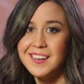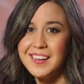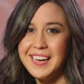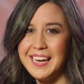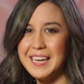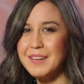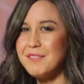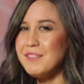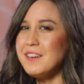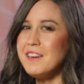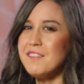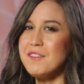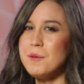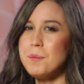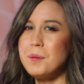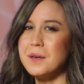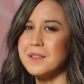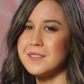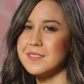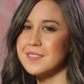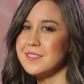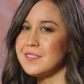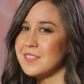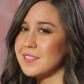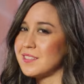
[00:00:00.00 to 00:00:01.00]
Even if a
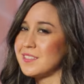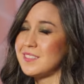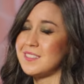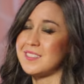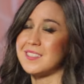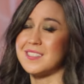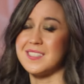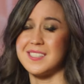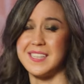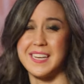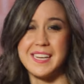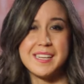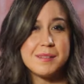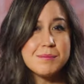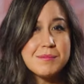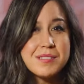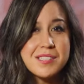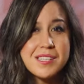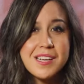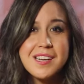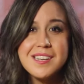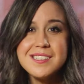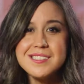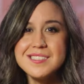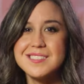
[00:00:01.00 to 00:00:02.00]
person doesn't seem
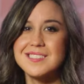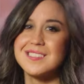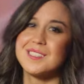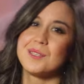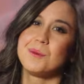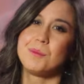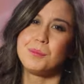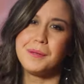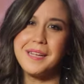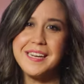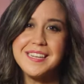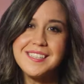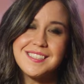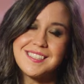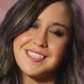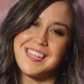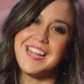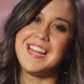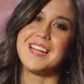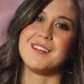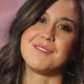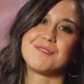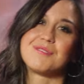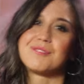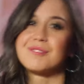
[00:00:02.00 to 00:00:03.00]
sus, play it
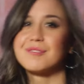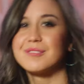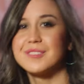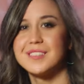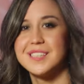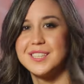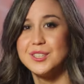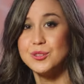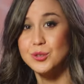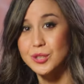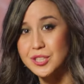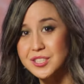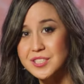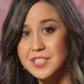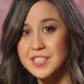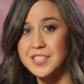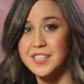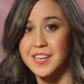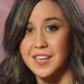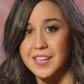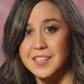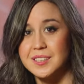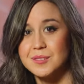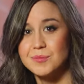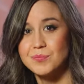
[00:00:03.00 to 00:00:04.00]
safe and trust your
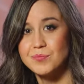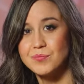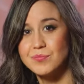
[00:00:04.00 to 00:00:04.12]
gut.